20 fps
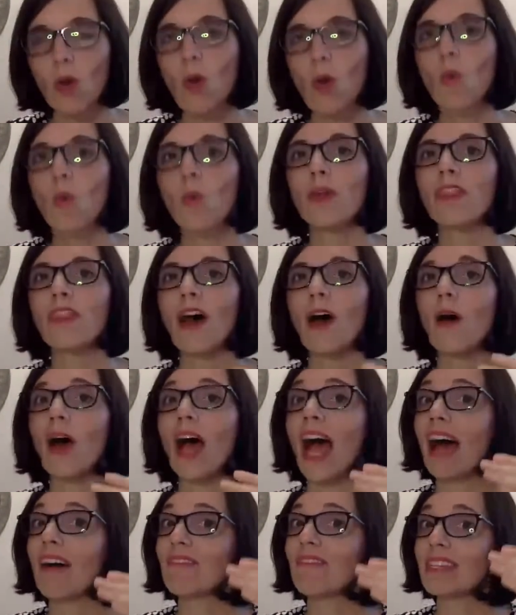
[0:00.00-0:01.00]
without
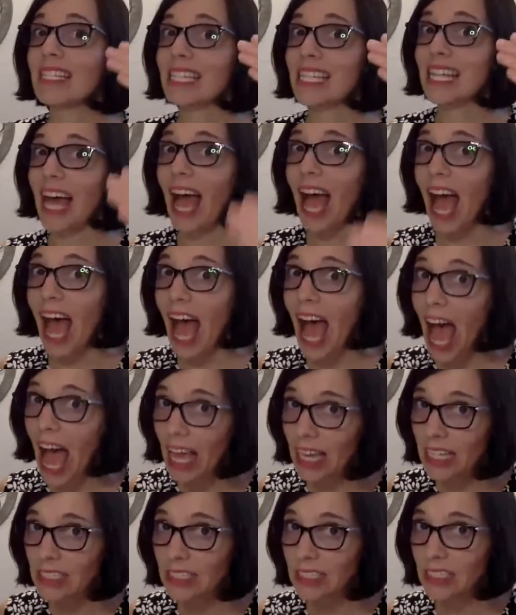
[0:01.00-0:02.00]
having to
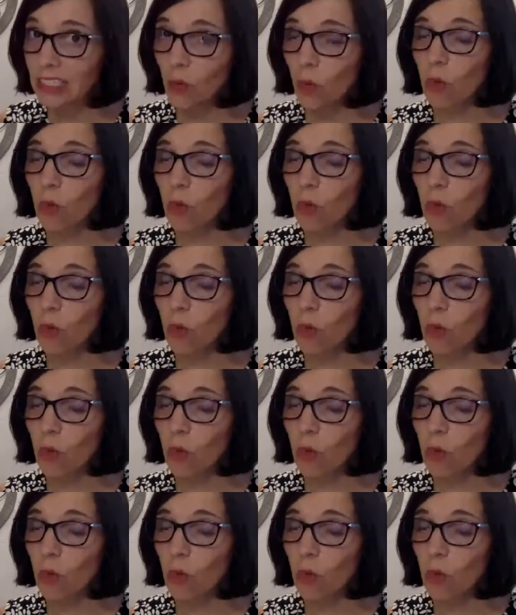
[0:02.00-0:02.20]
act